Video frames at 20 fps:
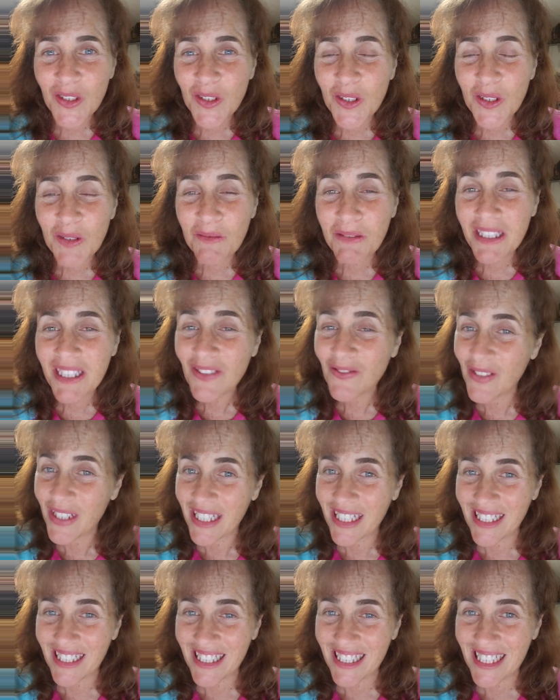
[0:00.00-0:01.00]
Jules Blessed
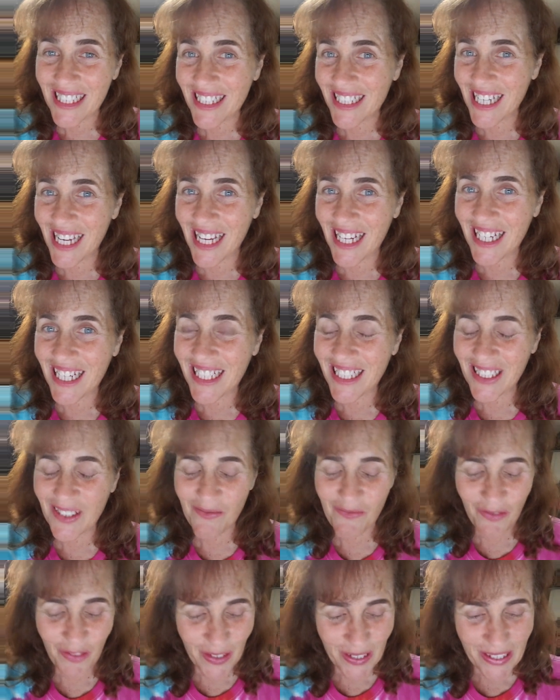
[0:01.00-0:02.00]
Vegan said
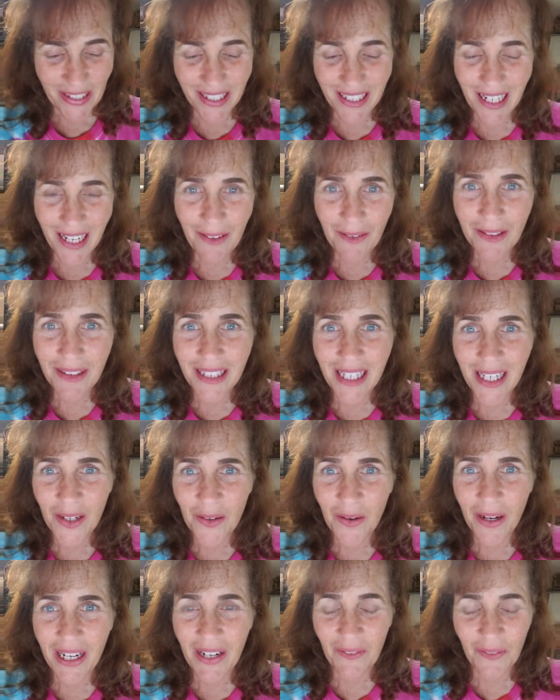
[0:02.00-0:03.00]
Tannyism first, and I will take
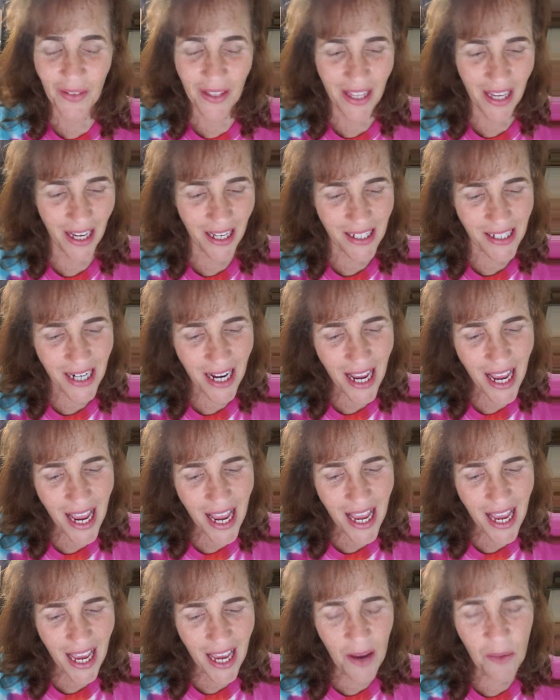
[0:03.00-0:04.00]
credit for that.
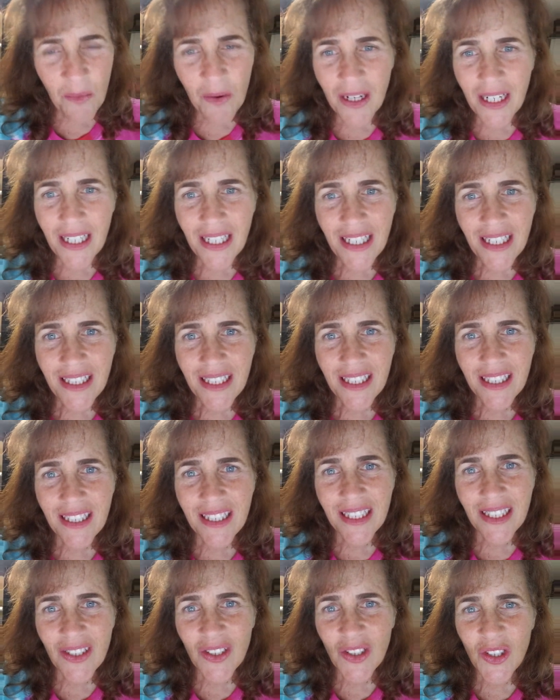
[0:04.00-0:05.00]
And what it is,
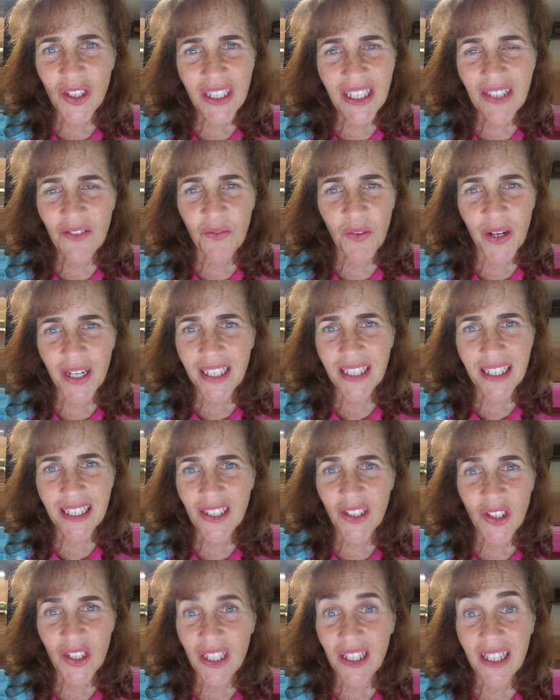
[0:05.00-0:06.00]
is it's just
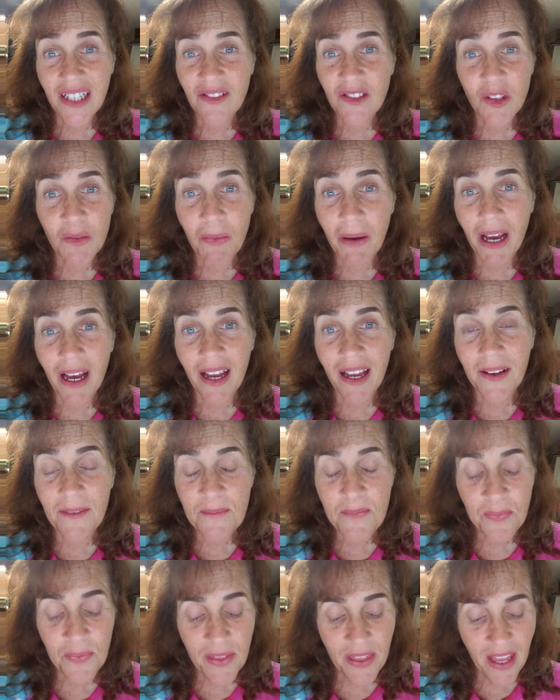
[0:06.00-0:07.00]
phrases she lives by
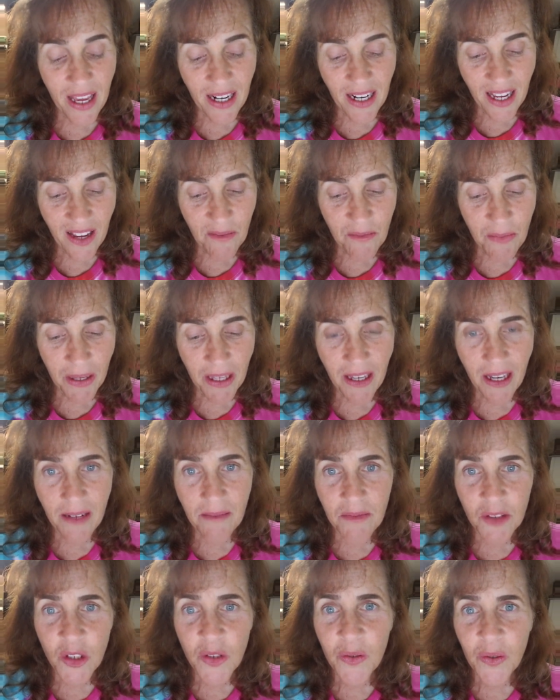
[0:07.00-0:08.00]
that have
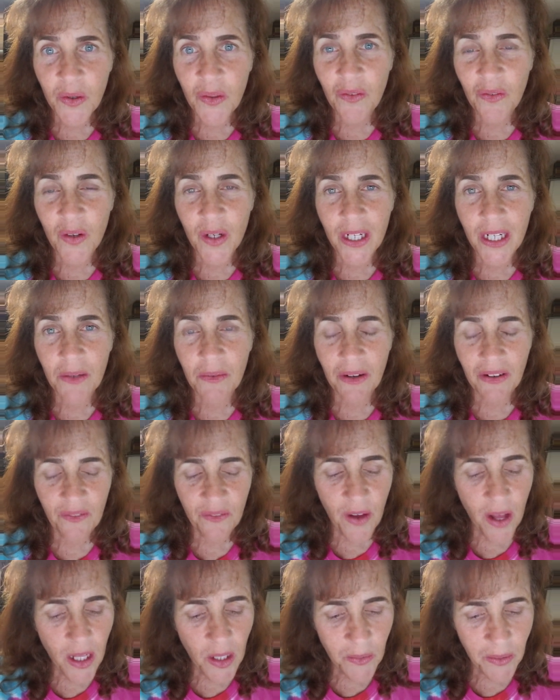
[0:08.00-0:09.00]
become truth for anyone
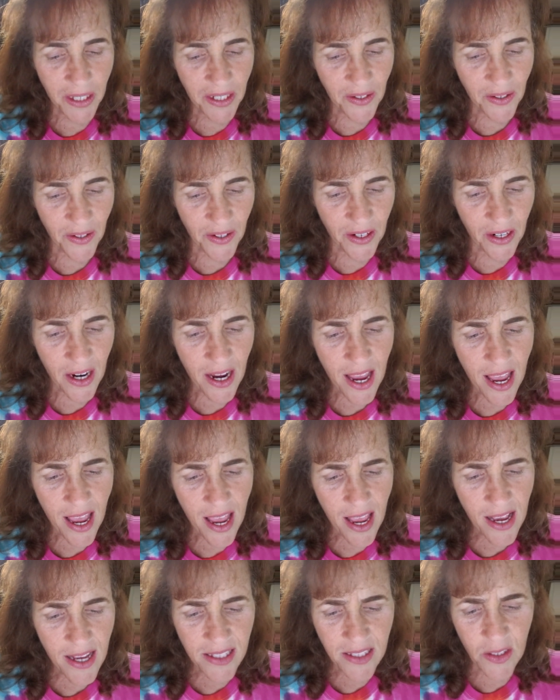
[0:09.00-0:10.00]
following her.
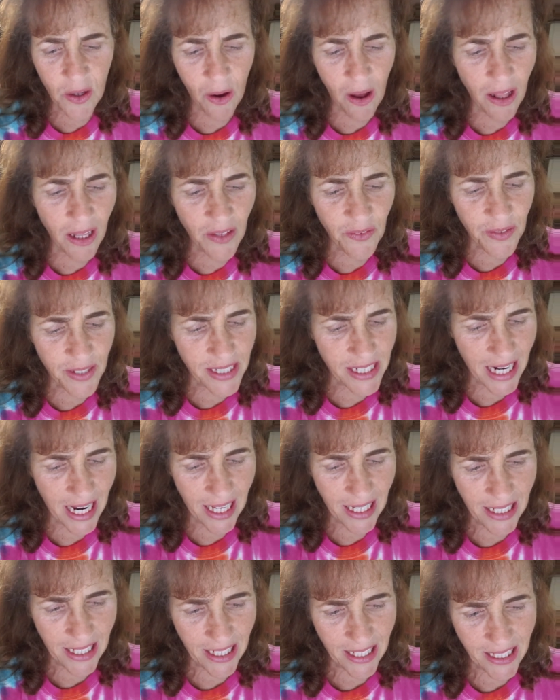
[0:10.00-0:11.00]
So all of her
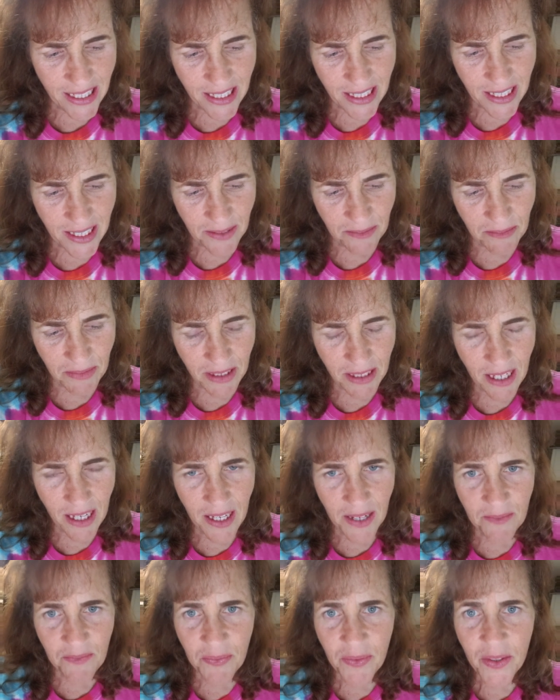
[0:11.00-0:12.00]
Tannyisms,
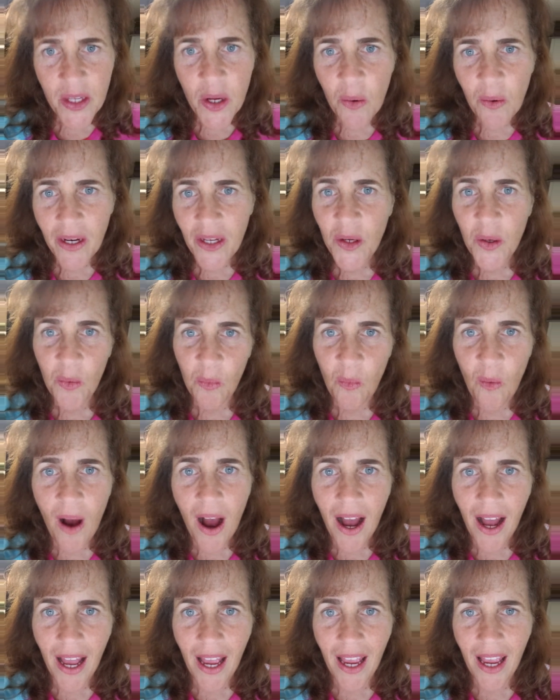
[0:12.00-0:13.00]
um, knowing your
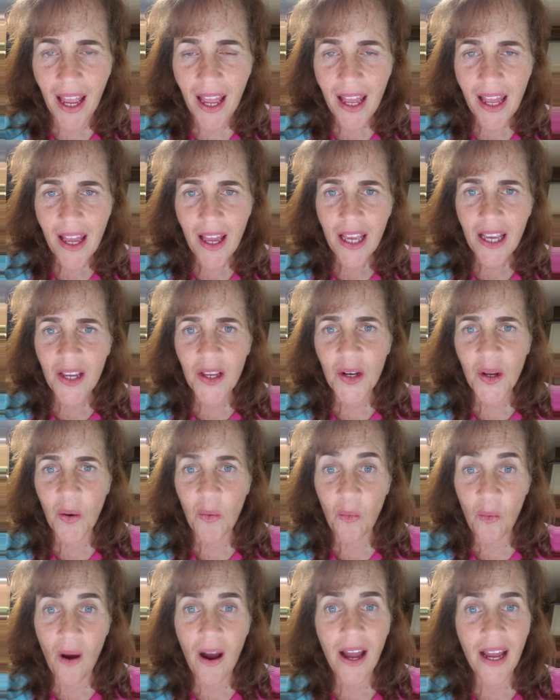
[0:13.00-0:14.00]
why, you know,
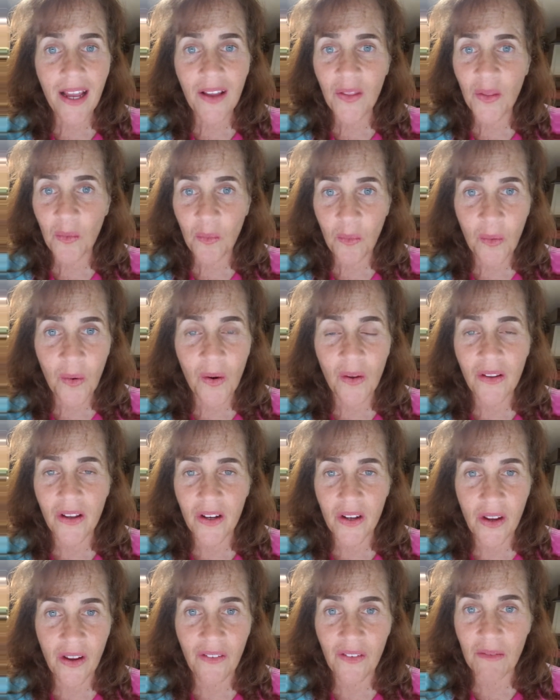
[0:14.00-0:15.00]
why in the world are
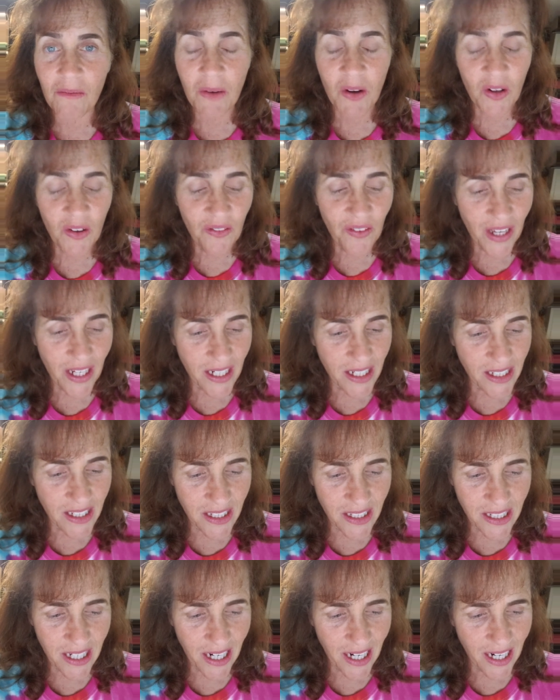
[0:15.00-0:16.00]
you even motivated
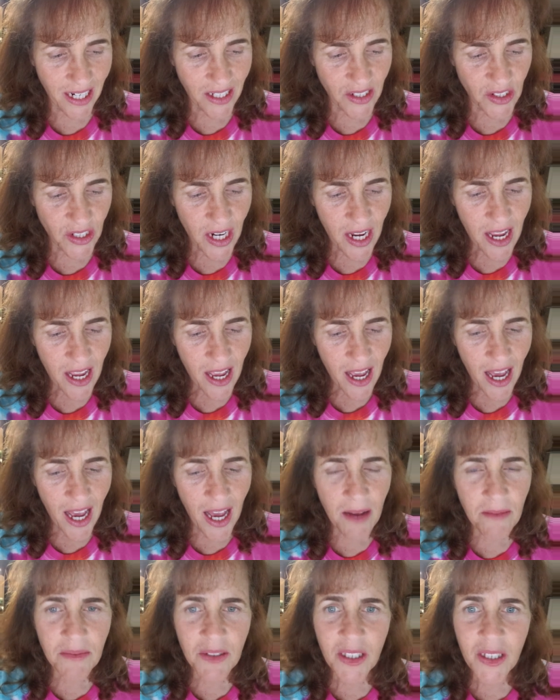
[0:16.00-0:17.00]
to change?
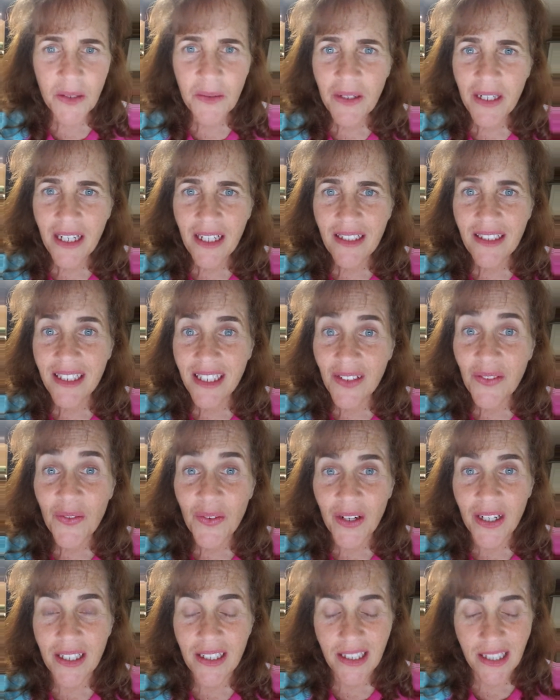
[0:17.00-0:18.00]
Um, doing
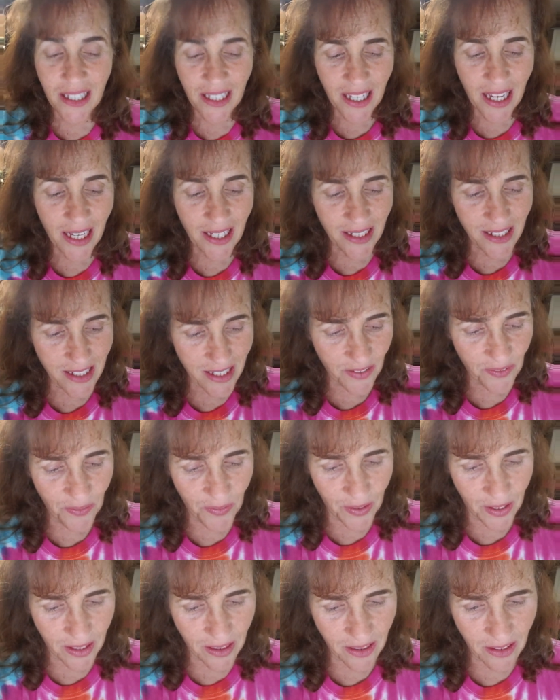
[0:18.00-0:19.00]
different to get
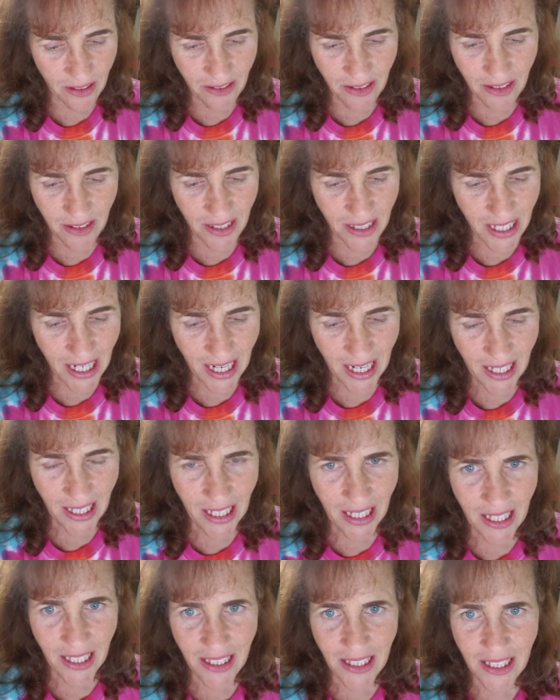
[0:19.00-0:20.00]
different. Those are
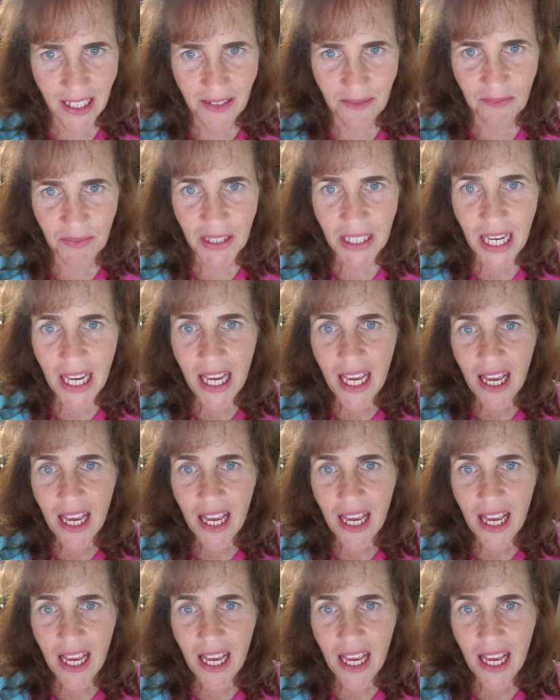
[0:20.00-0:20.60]
Tannyisms.